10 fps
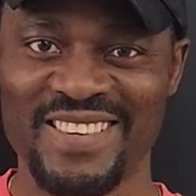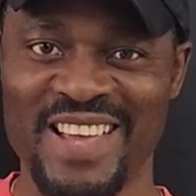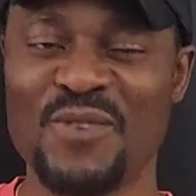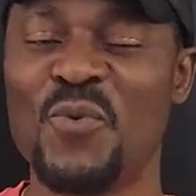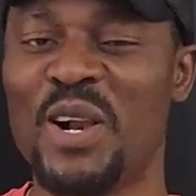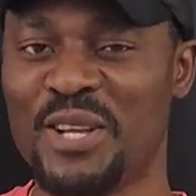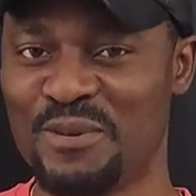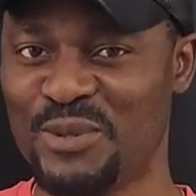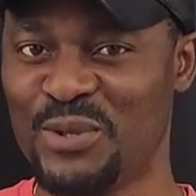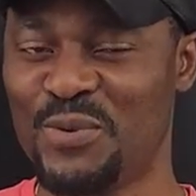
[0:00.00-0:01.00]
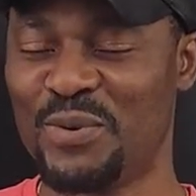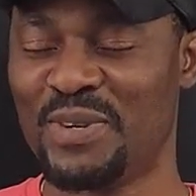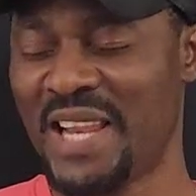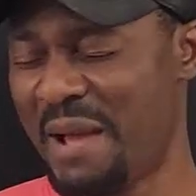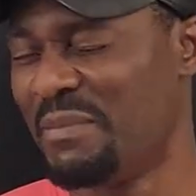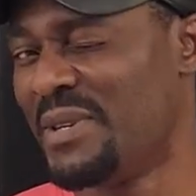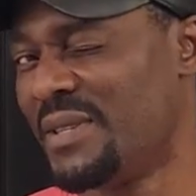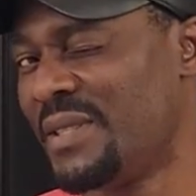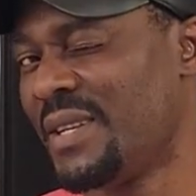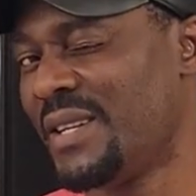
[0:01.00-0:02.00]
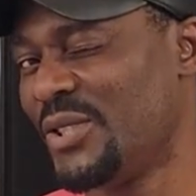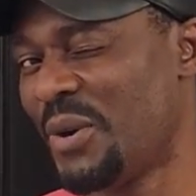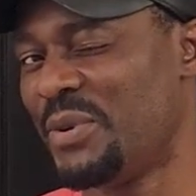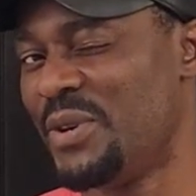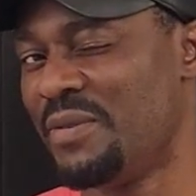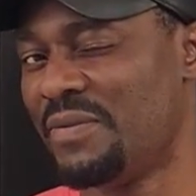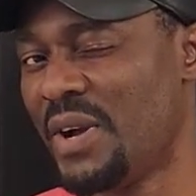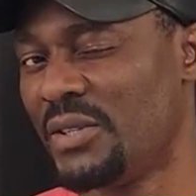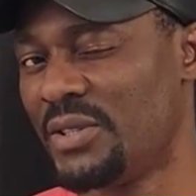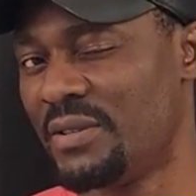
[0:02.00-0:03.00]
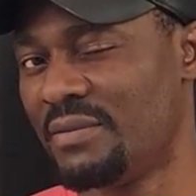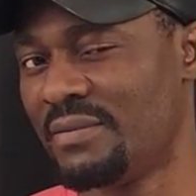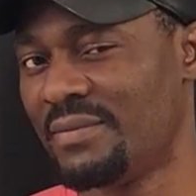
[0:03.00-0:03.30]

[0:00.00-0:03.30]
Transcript: and welcome to Lambert W function.